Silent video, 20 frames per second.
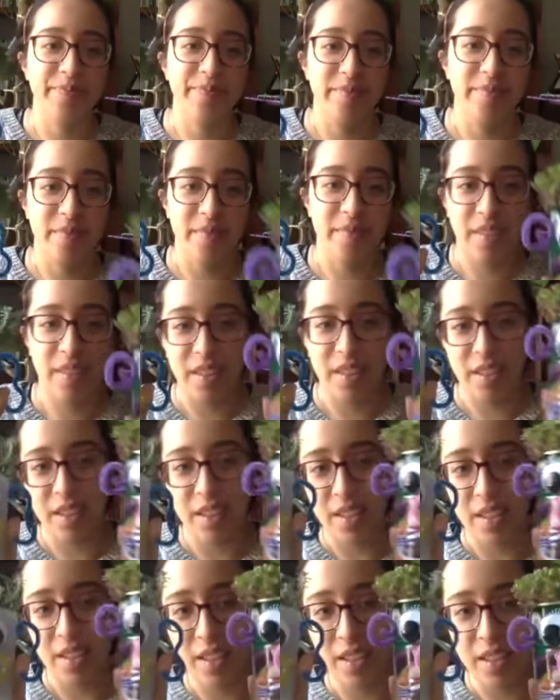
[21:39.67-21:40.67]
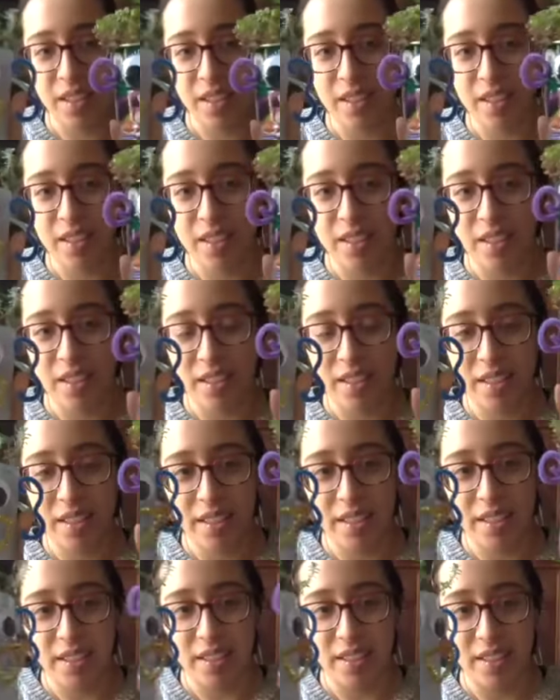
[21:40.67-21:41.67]

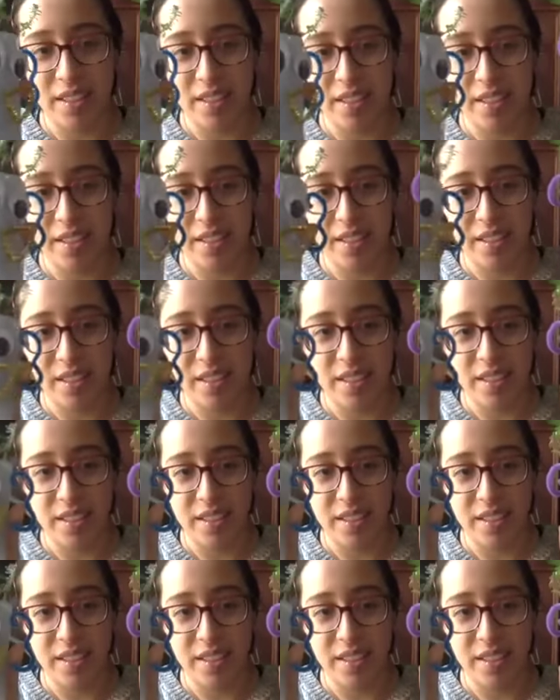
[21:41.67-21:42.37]
[no speech]